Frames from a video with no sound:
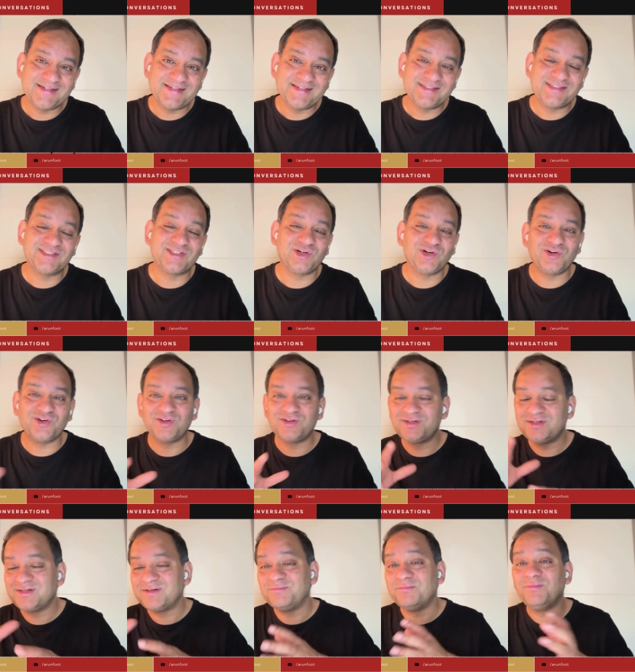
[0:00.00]
So,
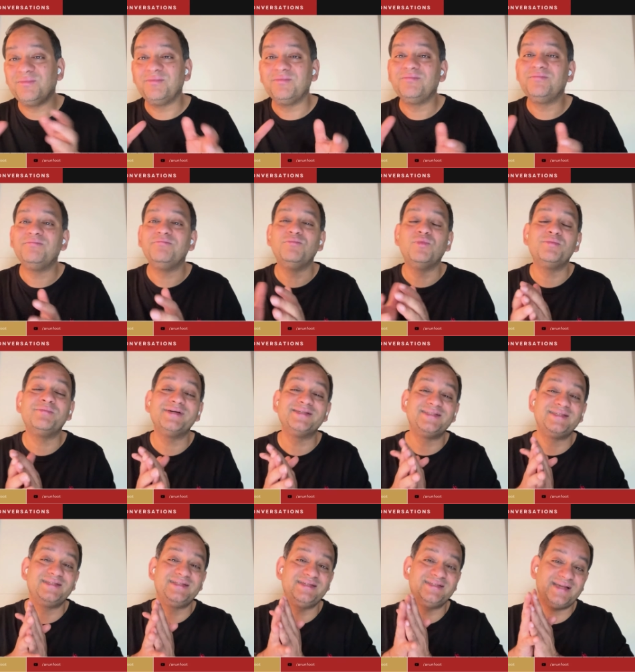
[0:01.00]
Mumbai
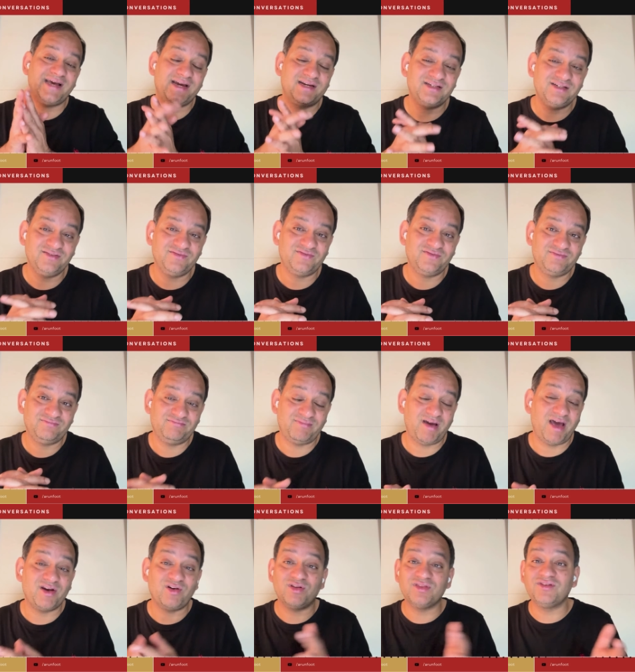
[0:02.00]
City is active.
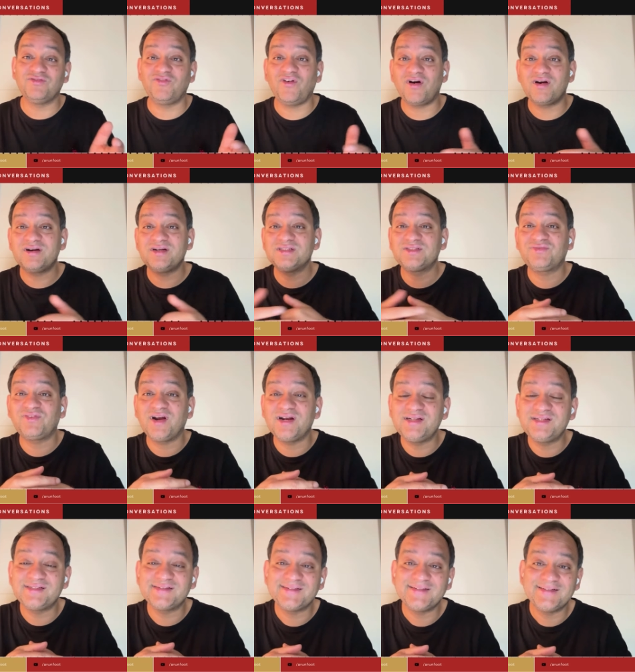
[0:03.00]
And on the foreigners
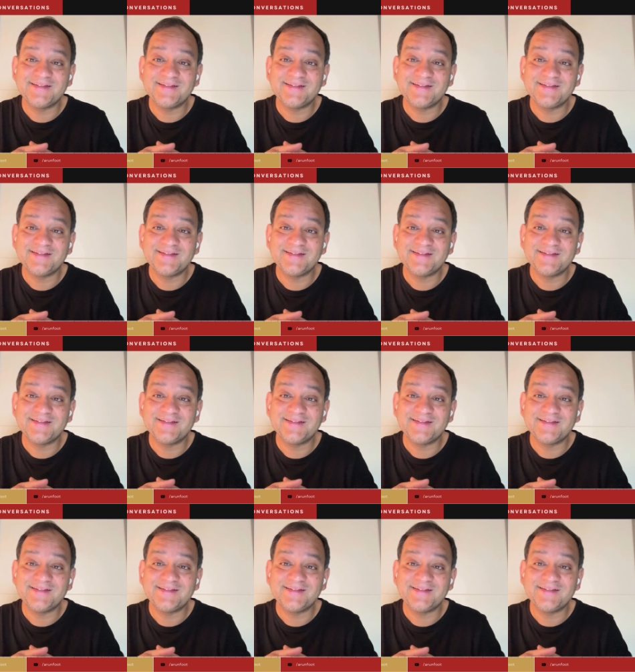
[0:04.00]
front,